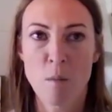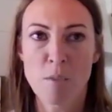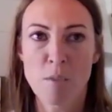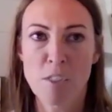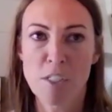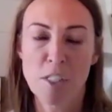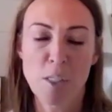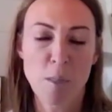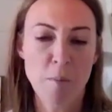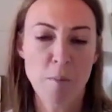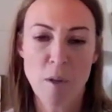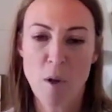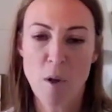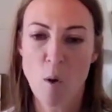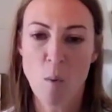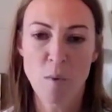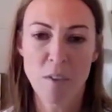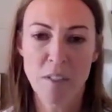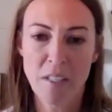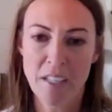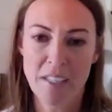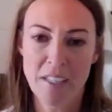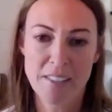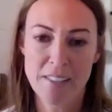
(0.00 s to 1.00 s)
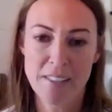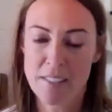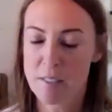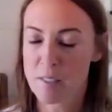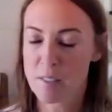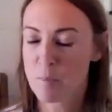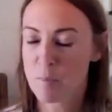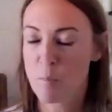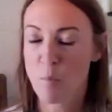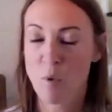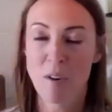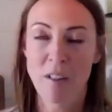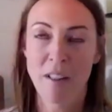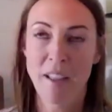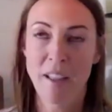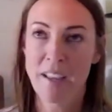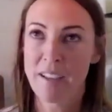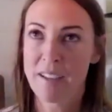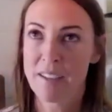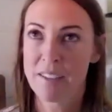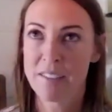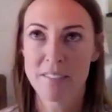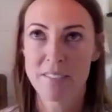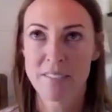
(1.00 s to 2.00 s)
just to be home with the kids. Cause it's more
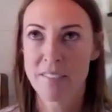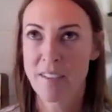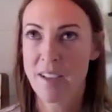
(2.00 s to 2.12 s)
like